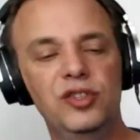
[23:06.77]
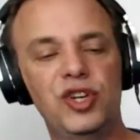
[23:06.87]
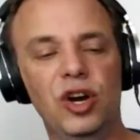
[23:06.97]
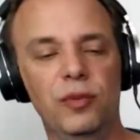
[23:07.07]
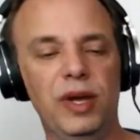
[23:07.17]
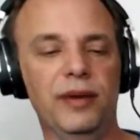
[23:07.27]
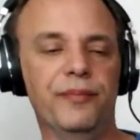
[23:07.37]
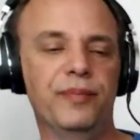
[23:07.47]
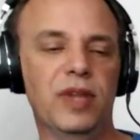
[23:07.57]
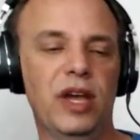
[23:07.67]
Jeremy
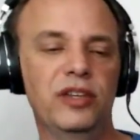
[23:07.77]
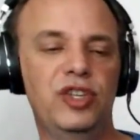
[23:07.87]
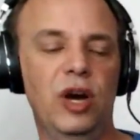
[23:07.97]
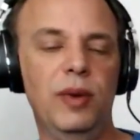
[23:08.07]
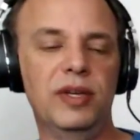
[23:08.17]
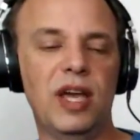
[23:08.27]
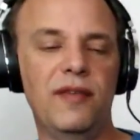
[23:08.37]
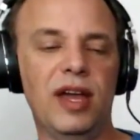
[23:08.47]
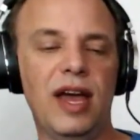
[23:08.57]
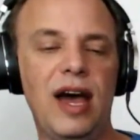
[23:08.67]
is
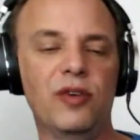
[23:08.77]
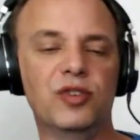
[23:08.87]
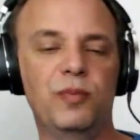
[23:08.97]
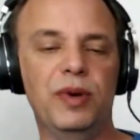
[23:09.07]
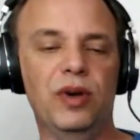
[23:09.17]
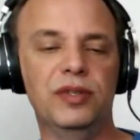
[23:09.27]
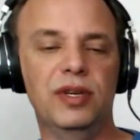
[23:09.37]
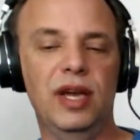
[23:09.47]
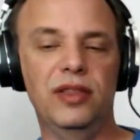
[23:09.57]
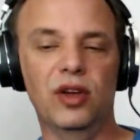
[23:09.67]
having a house built,
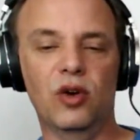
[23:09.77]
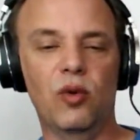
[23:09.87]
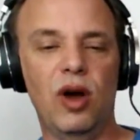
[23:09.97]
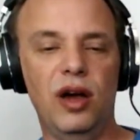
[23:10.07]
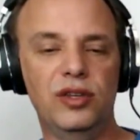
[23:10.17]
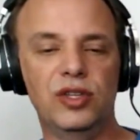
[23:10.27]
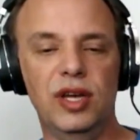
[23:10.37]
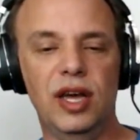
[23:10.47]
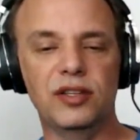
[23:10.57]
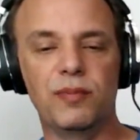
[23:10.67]
and the garage
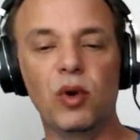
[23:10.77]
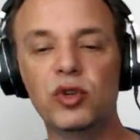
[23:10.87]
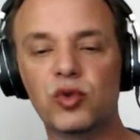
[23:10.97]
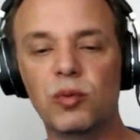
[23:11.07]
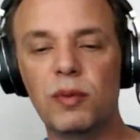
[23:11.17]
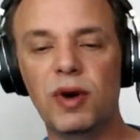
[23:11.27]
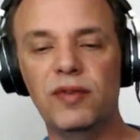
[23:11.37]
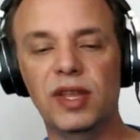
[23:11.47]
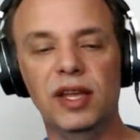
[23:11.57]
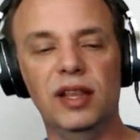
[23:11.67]
has a bonus room
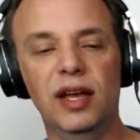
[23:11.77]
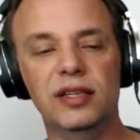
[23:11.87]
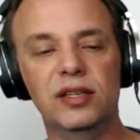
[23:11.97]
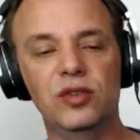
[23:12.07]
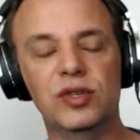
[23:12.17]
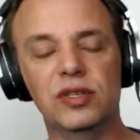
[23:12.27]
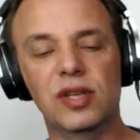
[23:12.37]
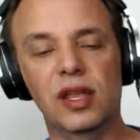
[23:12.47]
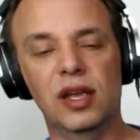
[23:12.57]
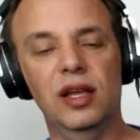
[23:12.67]
above it that he'd like to use as
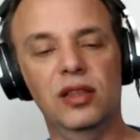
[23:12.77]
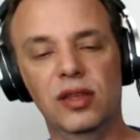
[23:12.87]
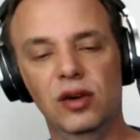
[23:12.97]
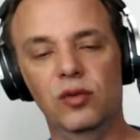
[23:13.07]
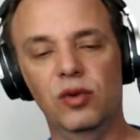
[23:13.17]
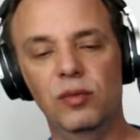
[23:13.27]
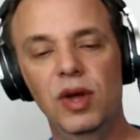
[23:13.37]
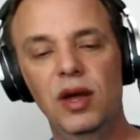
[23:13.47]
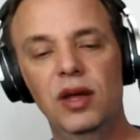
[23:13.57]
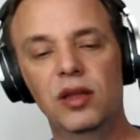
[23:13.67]
a dedicated theater room.
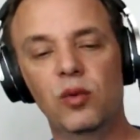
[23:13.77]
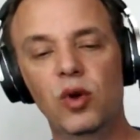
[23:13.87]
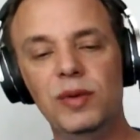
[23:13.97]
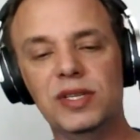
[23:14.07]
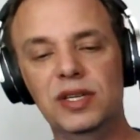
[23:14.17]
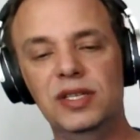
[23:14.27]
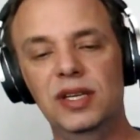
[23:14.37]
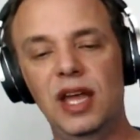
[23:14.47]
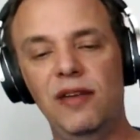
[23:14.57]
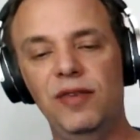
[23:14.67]
The room is
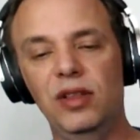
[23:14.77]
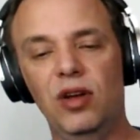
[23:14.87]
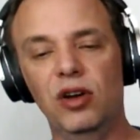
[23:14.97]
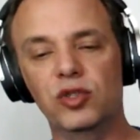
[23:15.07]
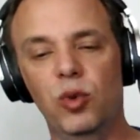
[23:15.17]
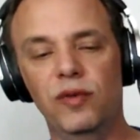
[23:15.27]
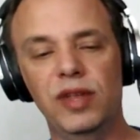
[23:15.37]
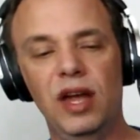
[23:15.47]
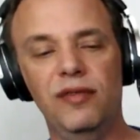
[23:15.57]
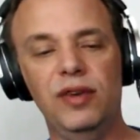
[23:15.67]
16.5 feet long,
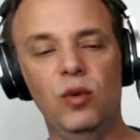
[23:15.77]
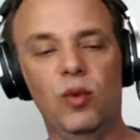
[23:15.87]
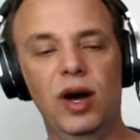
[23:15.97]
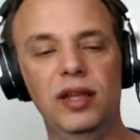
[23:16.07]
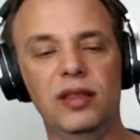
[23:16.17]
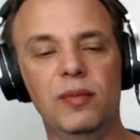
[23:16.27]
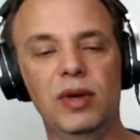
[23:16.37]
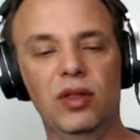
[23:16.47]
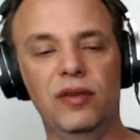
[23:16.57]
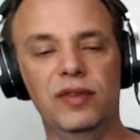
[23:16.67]
12.5 feet wide. In the
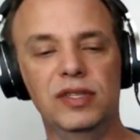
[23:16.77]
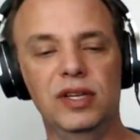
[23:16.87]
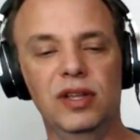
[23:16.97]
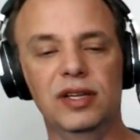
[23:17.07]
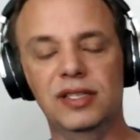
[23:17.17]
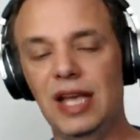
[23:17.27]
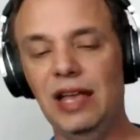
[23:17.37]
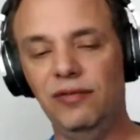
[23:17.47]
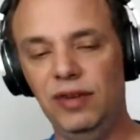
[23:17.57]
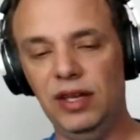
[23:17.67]
middle of the ceiling is
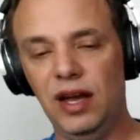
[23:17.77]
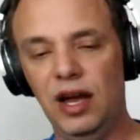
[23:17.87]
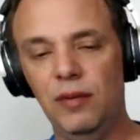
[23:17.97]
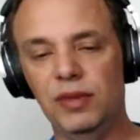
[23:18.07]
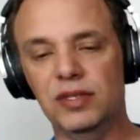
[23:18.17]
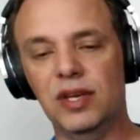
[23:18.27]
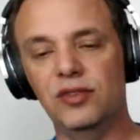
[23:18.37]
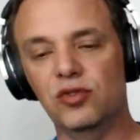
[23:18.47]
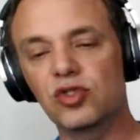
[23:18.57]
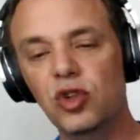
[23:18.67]
9 feet high, but the
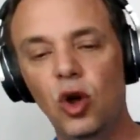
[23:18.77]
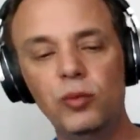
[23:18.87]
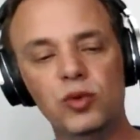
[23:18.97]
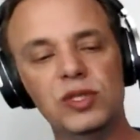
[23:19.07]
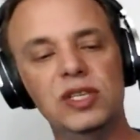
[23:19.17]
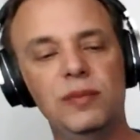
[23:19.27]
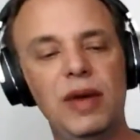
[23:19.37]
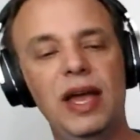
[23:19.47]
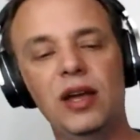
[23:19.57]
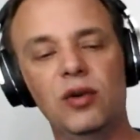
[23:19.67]
sides are sloped to a steep
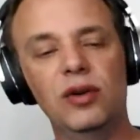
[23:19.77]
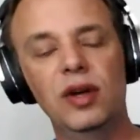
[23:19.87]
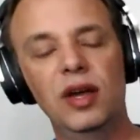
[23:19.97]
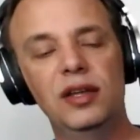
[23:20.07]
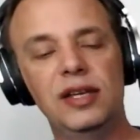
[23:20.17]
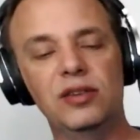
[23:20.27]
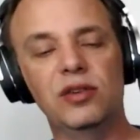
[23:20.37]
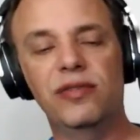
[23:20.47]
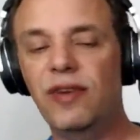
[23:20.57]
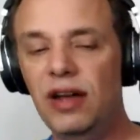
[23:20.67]
angle down
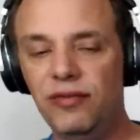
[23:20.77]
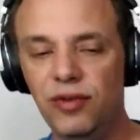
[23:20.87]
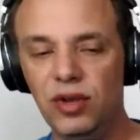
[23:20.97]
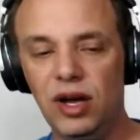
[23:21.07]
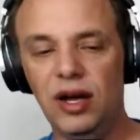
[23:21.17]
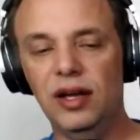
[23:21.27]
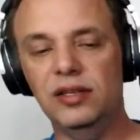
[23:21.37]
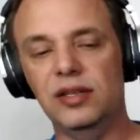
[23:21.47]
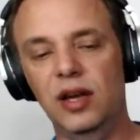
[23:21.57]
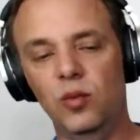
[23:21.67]
to 5-foot high
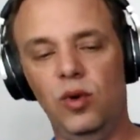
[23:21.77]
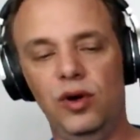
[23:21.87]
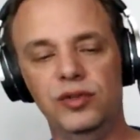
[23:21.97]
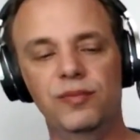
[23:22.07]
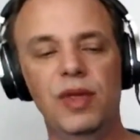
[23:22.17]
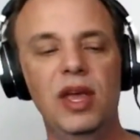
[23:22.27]
side walls.